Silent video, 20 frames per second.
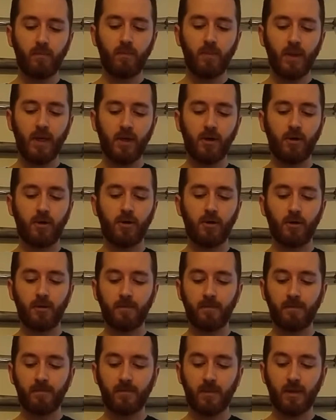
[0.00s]

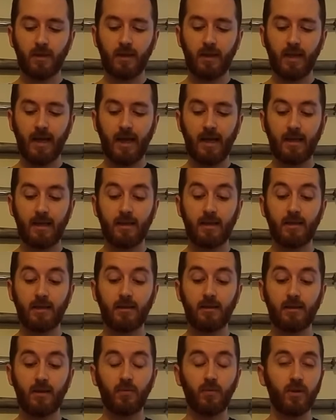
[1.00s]
bigger than
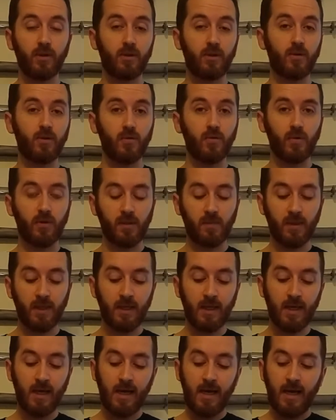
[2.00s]
they would usually
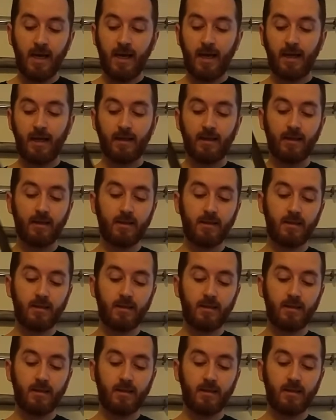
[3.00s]
be. And I think